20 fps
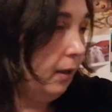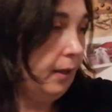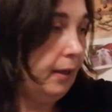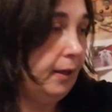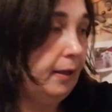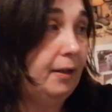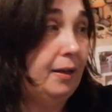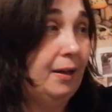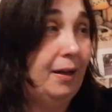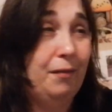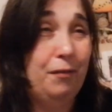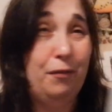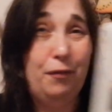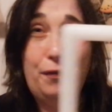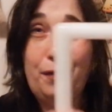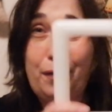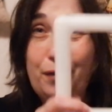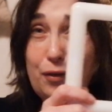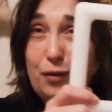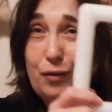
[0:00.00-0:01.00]
And I have a
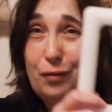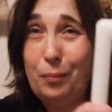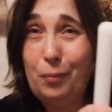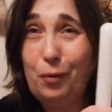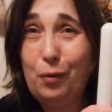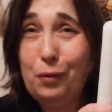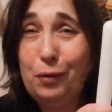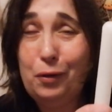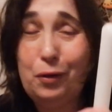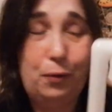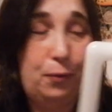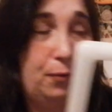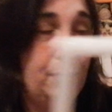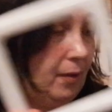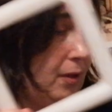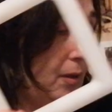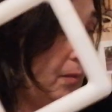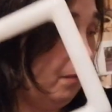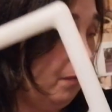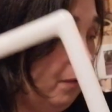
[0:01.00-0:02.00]
very small
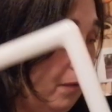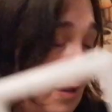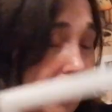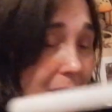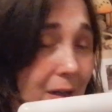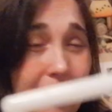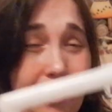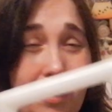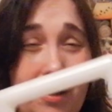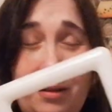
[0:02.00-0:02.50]
Q-snap for that.